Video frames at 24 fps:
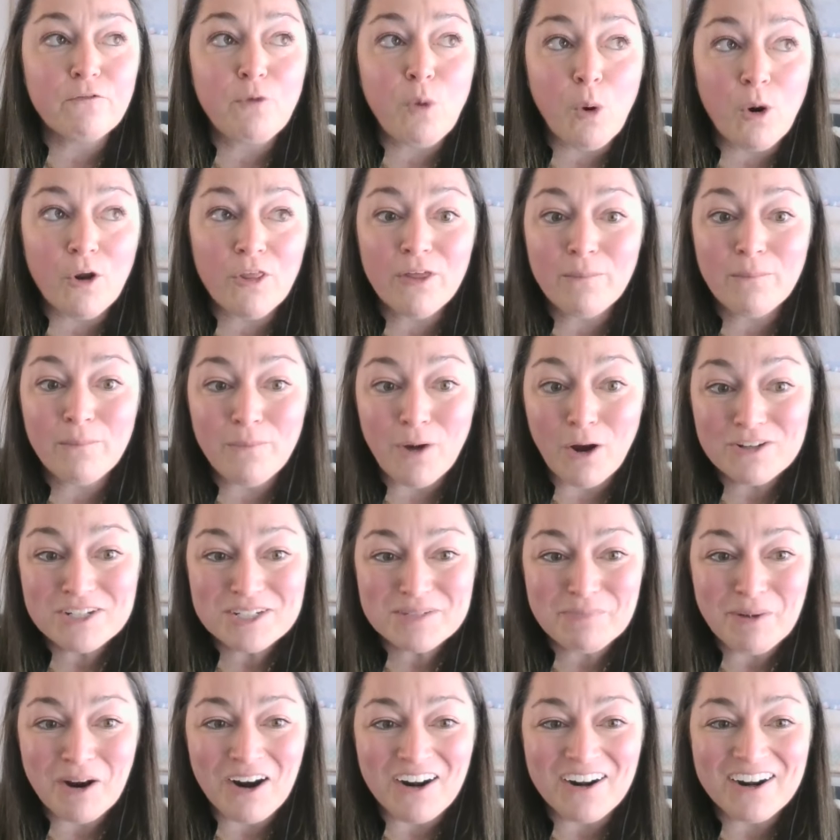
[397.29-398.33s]
For the
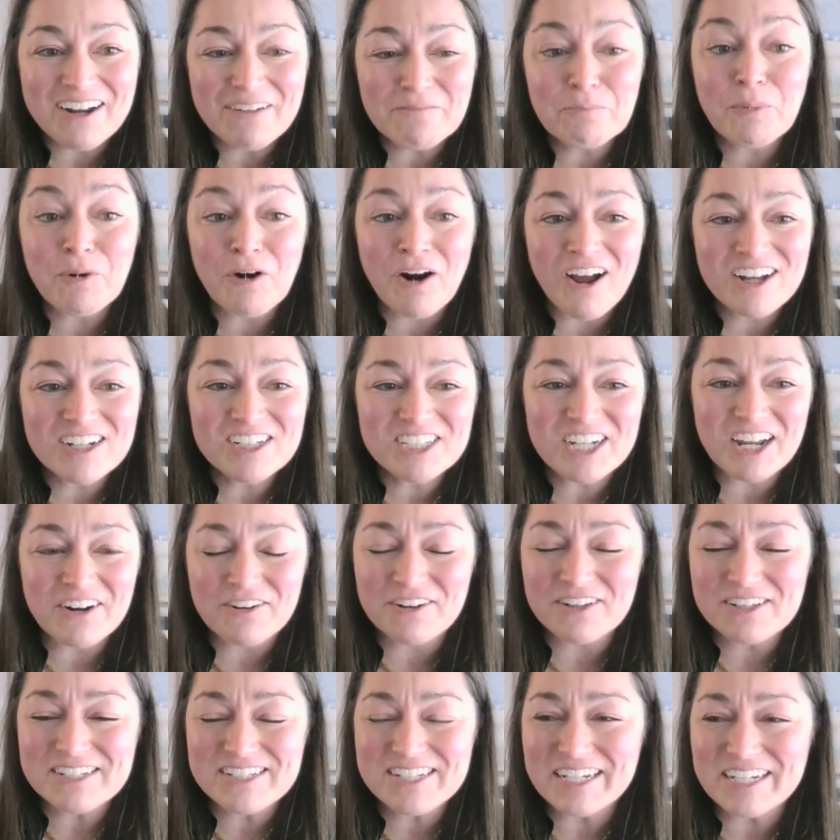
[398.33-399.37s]
most part, broad
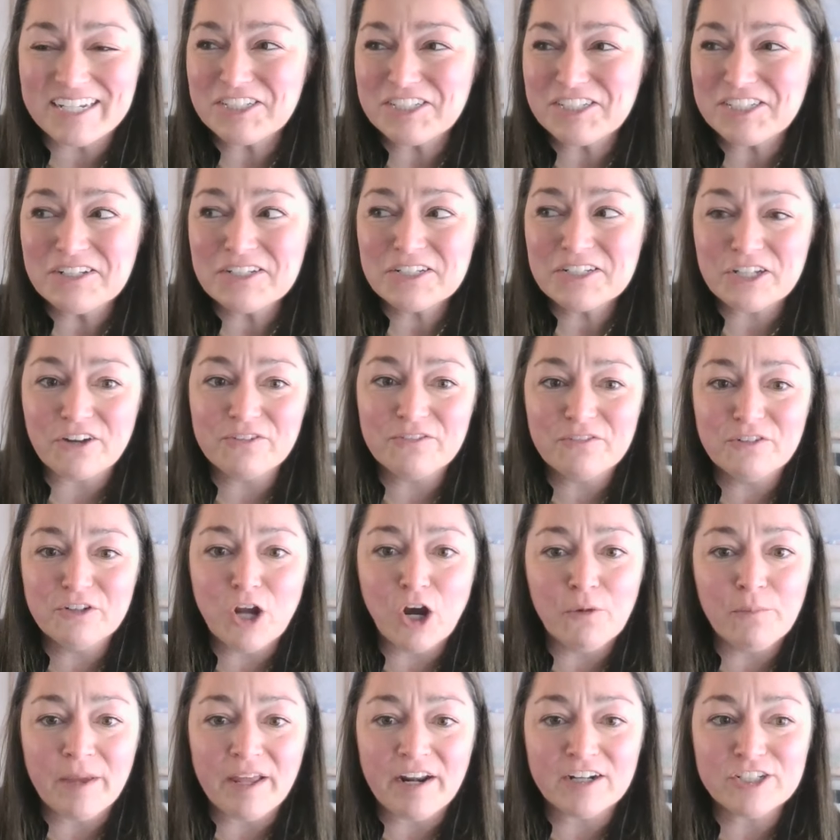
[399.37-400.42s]
generalization, so
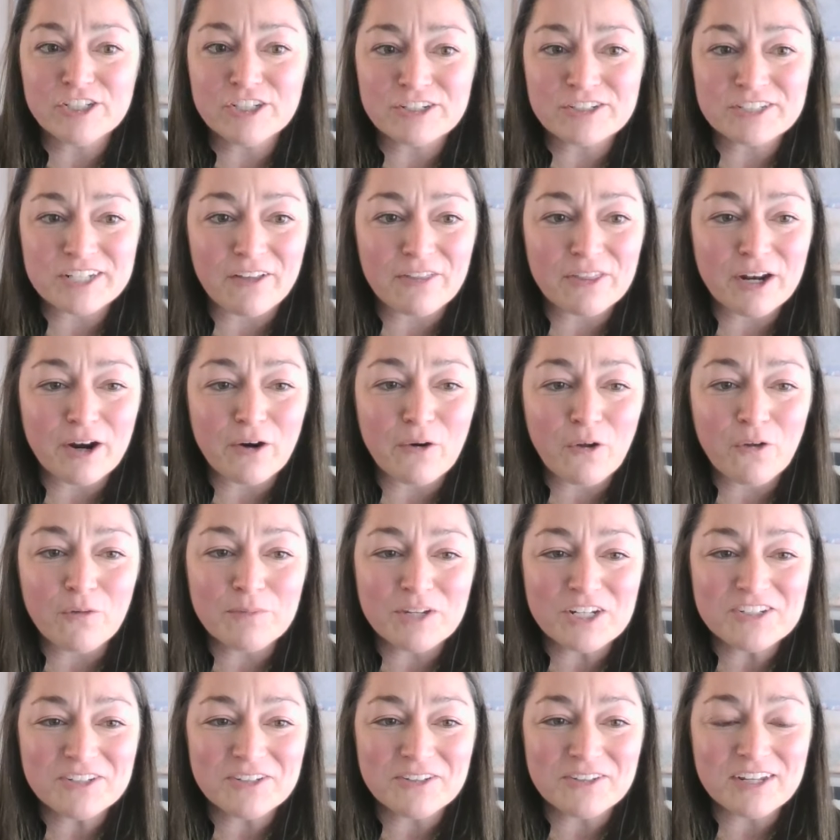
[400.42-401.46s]
no managers out there hold
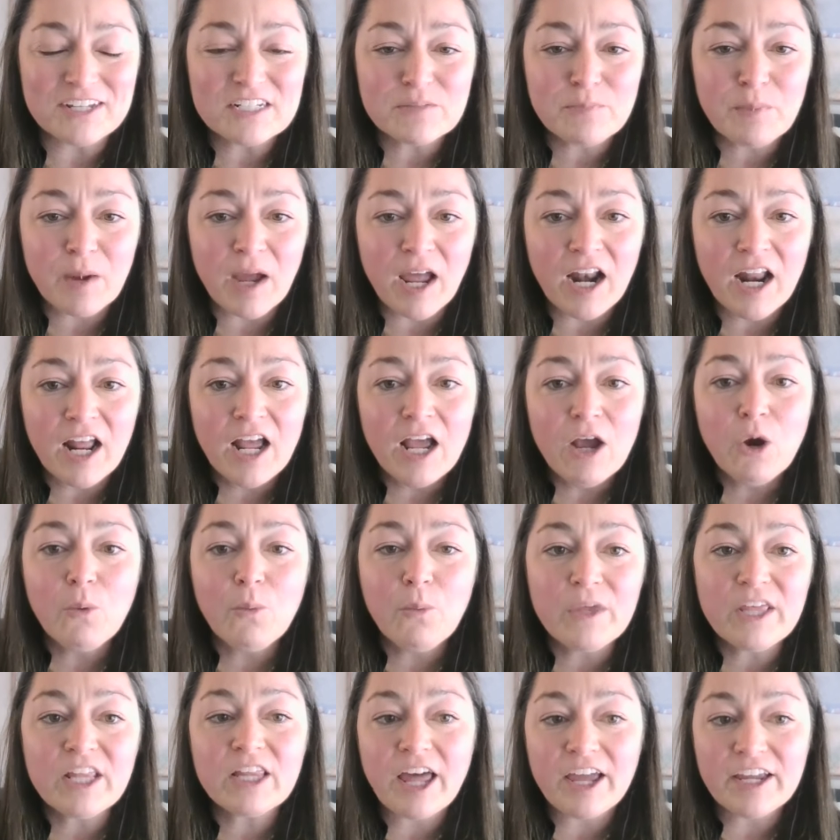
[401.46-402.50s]
me to this, but
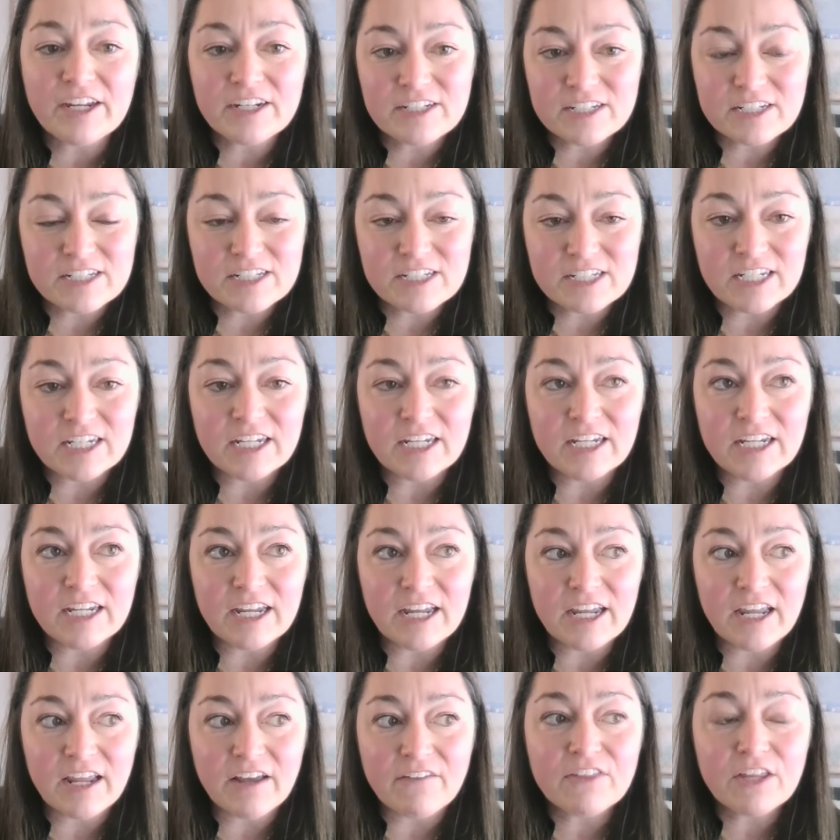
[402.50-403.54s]
we like to see
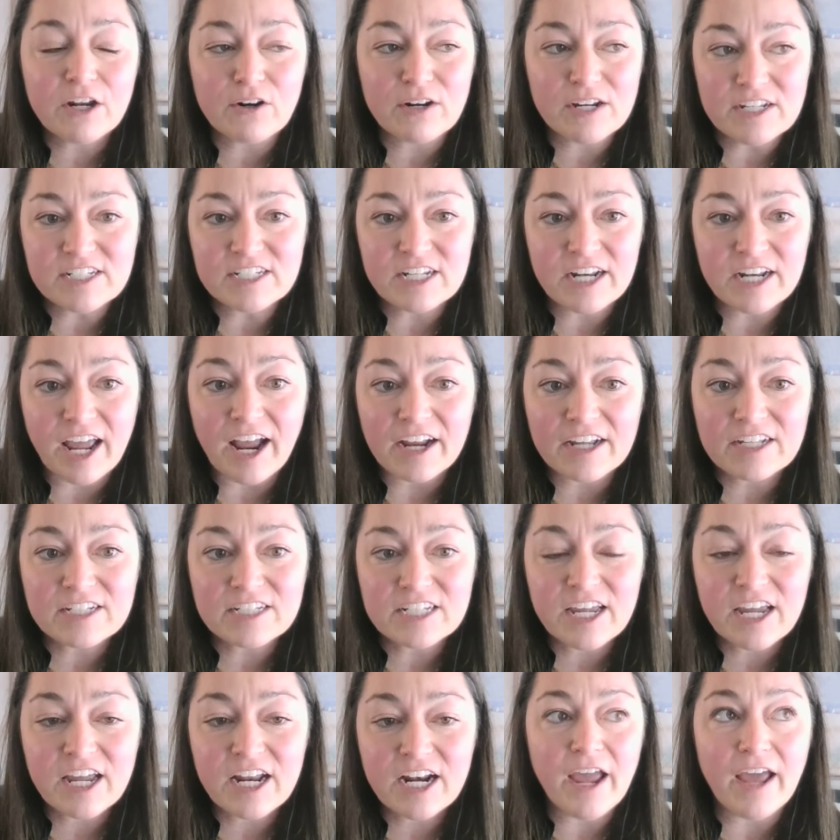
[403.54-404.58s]
if there is an
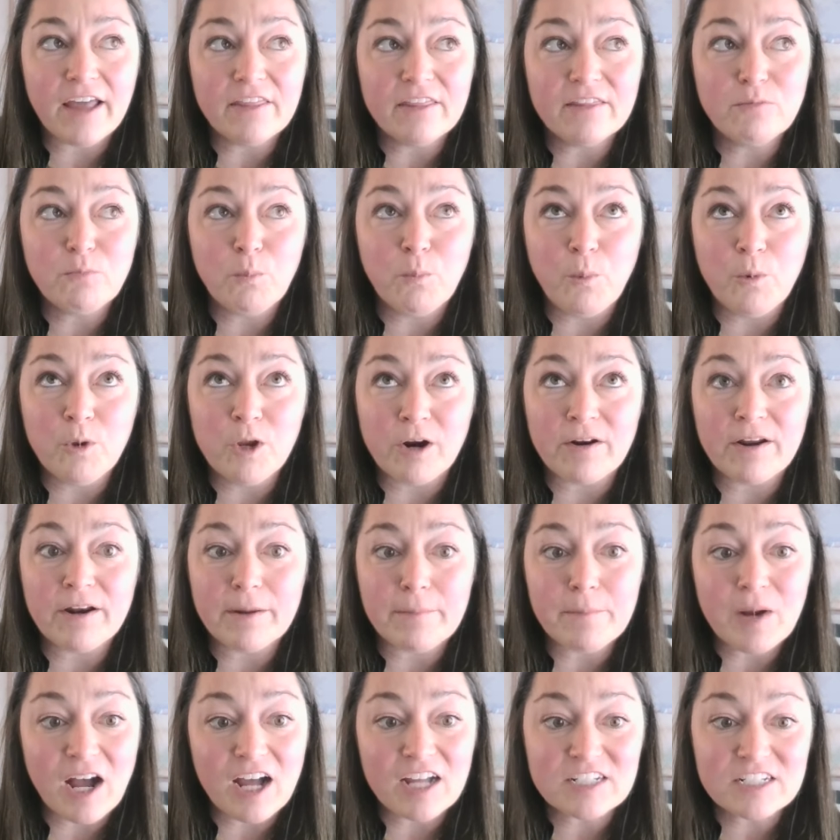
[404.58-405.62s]
exit and you're in a
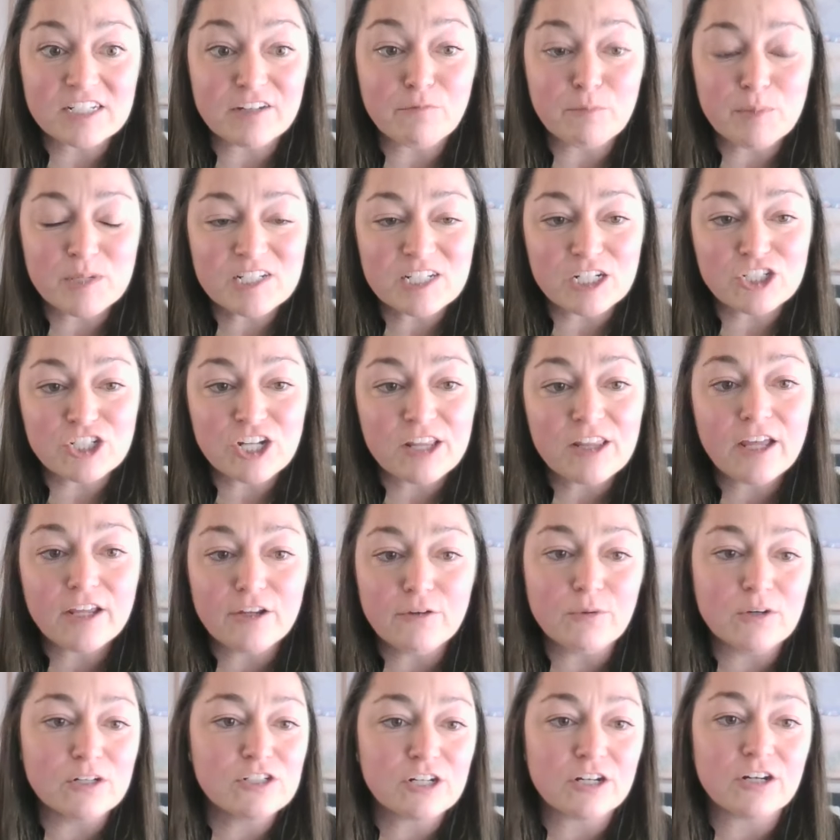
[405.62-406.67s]
positive position that
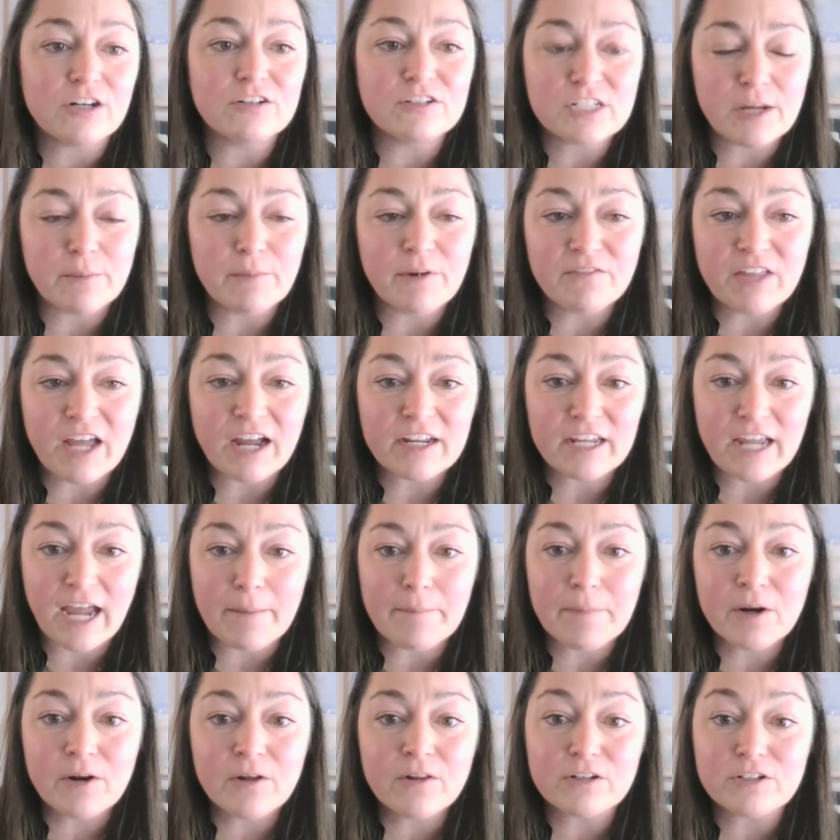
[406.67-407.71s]
you return some of that
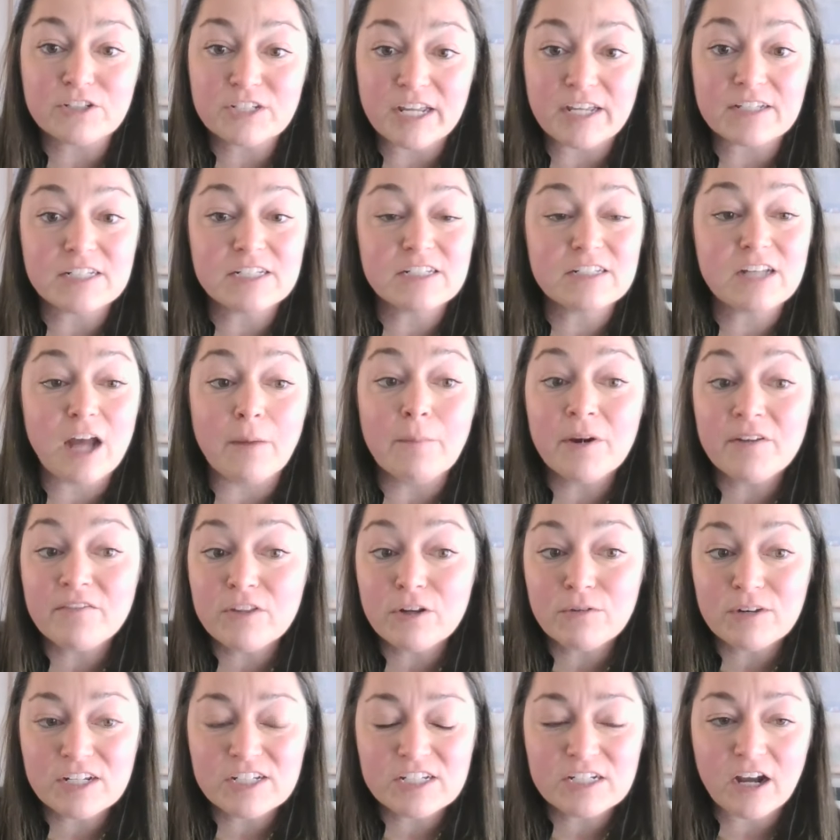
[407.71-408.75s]
capital or take some of
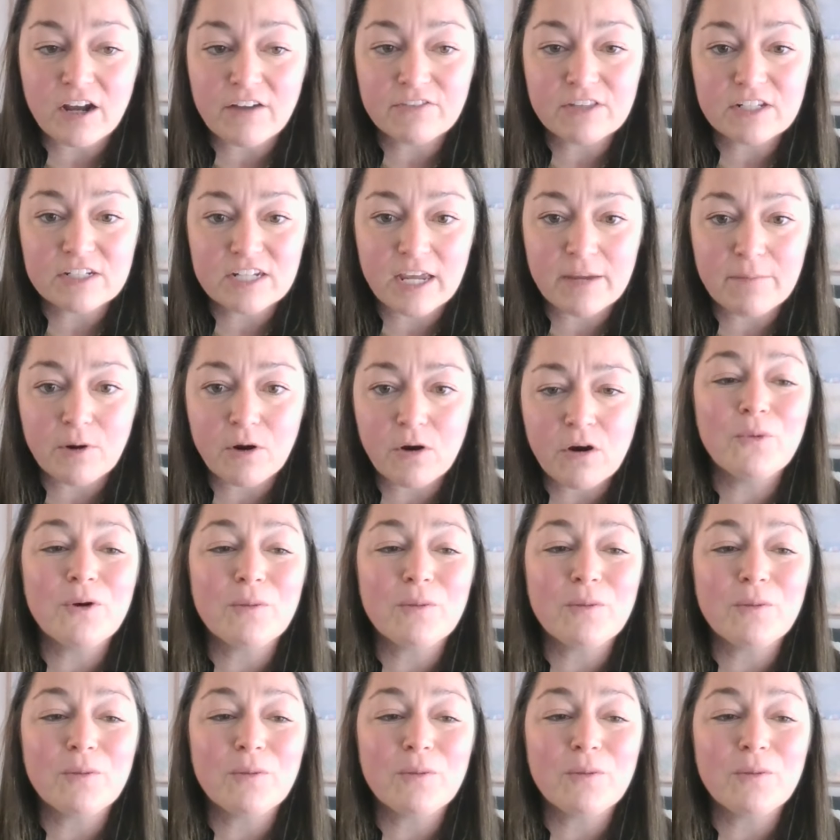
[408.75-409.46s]
the risk off the table.